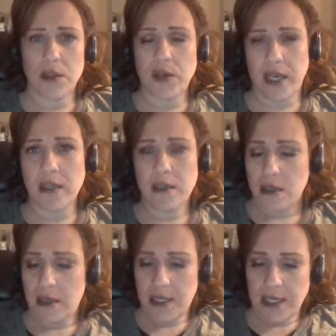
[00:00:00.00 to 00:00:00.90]
Okay,
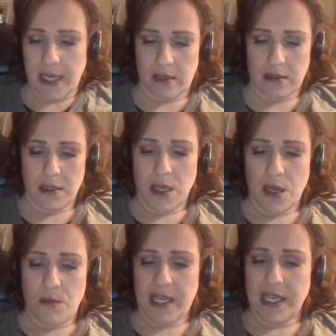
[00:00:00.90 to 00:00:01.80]
yeah.
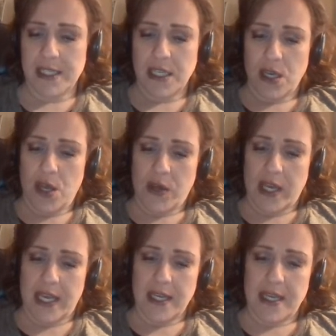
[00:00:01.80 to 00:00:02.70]
Because,
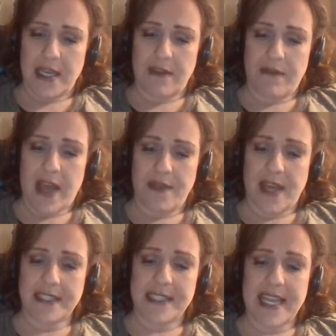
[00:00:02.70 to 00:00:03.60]
okay, if
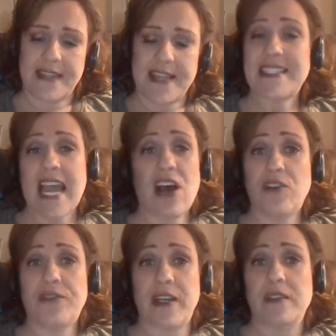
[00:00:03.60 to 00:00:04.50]
that's saying, that's
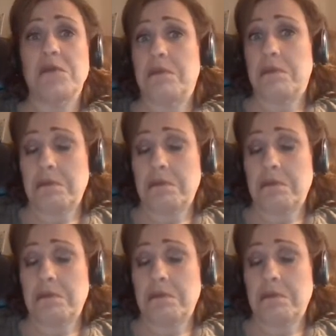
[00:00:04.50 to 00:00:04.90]
alpha,